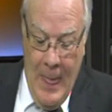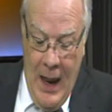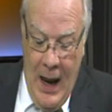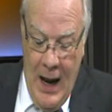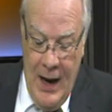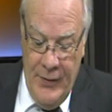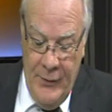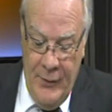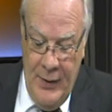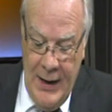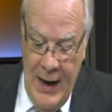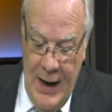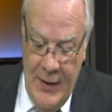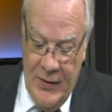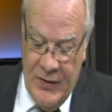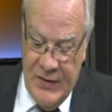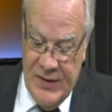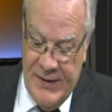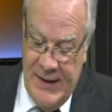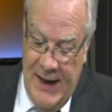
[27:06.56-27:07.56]
Are there any
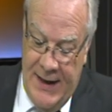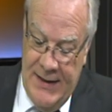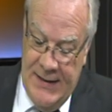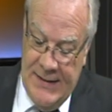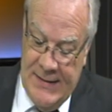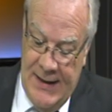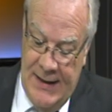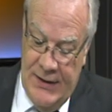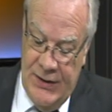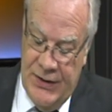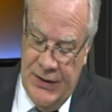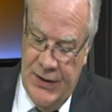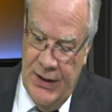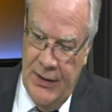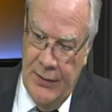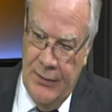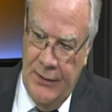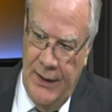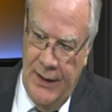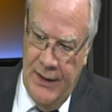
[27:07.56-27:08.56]
other studies that
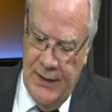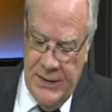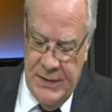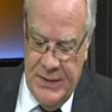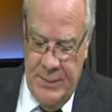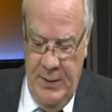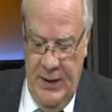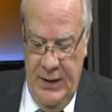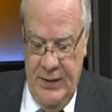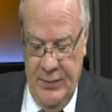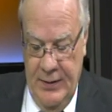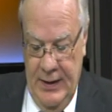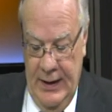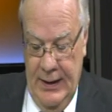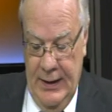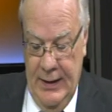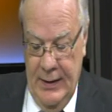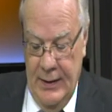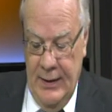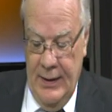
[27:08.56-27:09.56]
show links
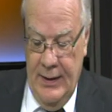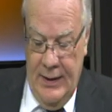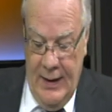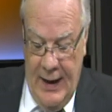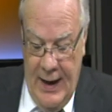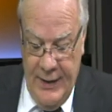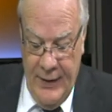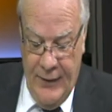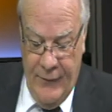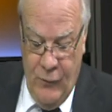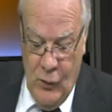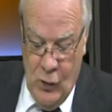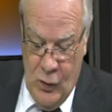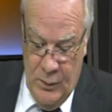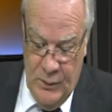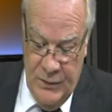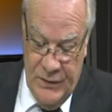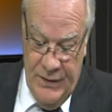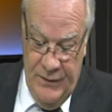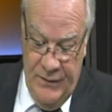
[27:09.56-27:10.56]
between other
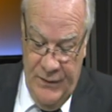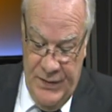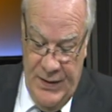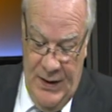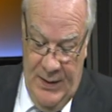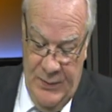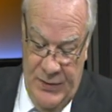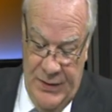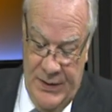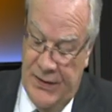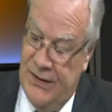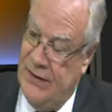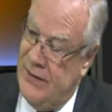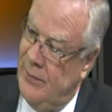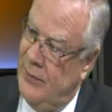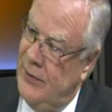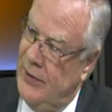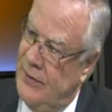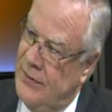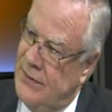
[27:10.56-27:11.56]
forms of substance
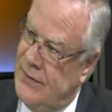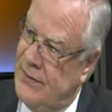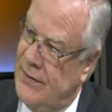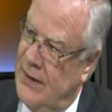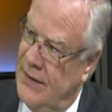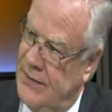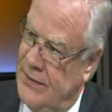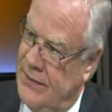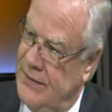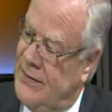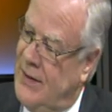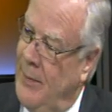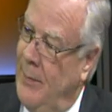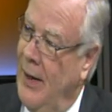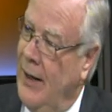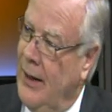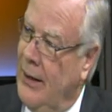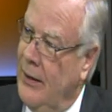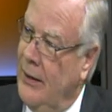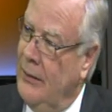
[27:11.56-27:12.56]
abuse, such as
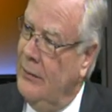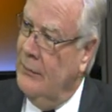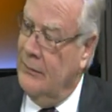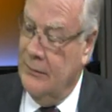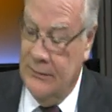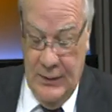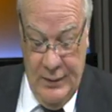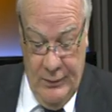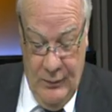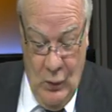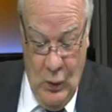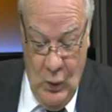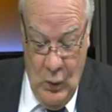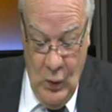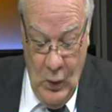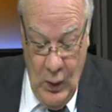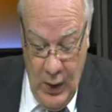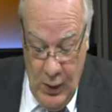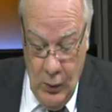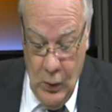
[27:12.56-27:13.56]
tobacco
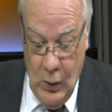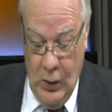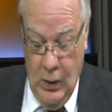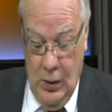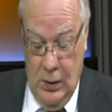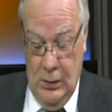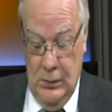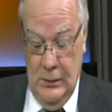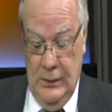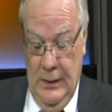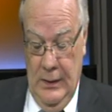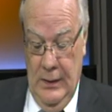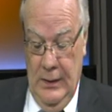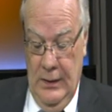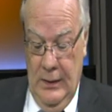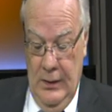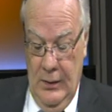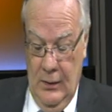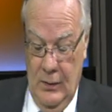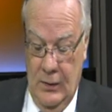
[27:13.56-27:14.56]
or alcohol,
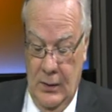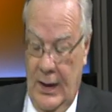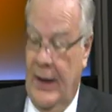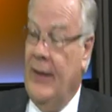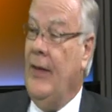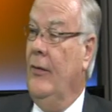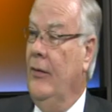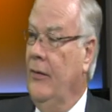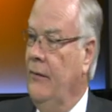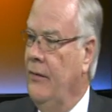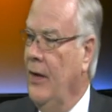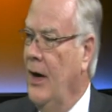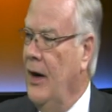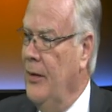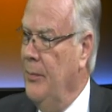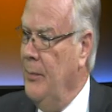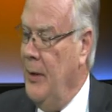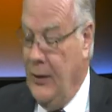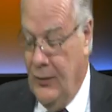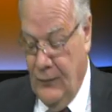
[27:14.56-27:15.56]
or other
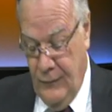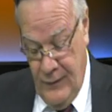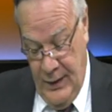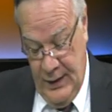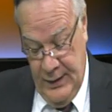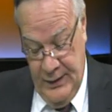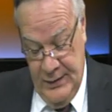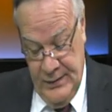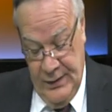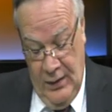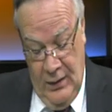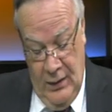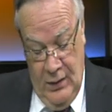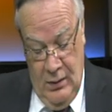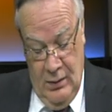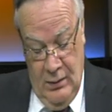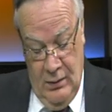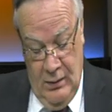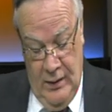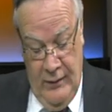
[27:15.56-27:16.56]
environmental factors,
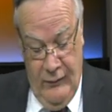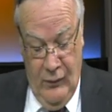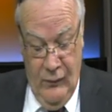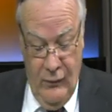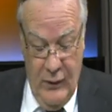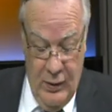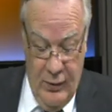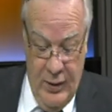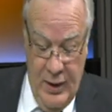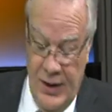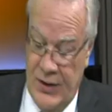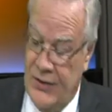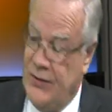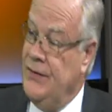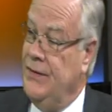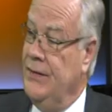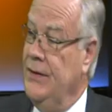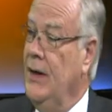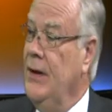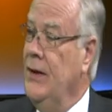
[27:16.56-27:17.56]
or even
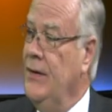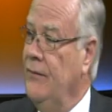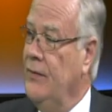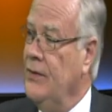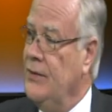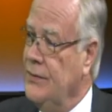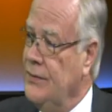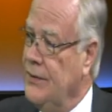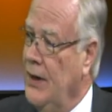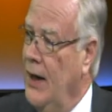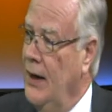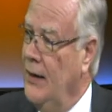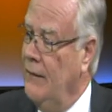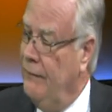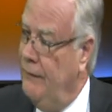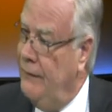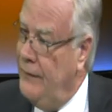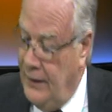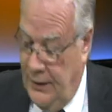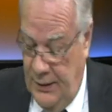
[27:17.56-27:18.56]
variations in individual diet and
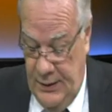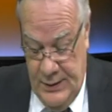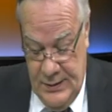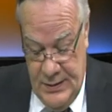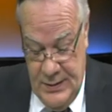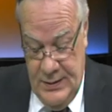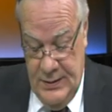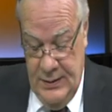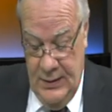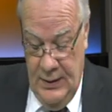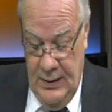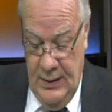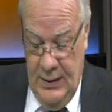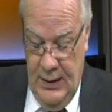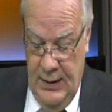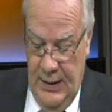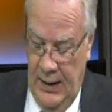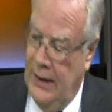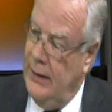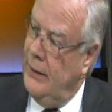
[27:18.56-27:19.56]
fitness,
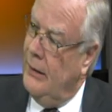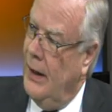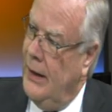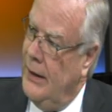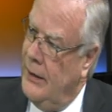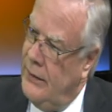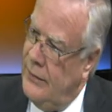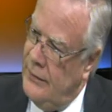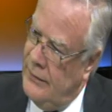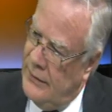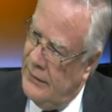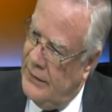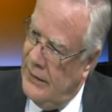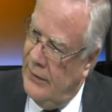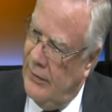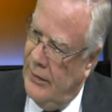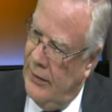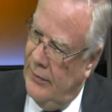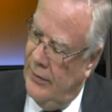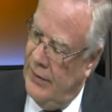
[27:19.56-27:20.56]
and I Q
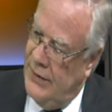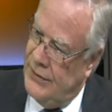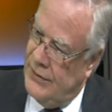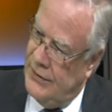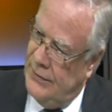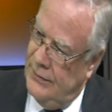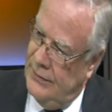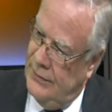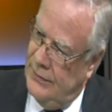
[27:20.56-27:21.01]
deterioration?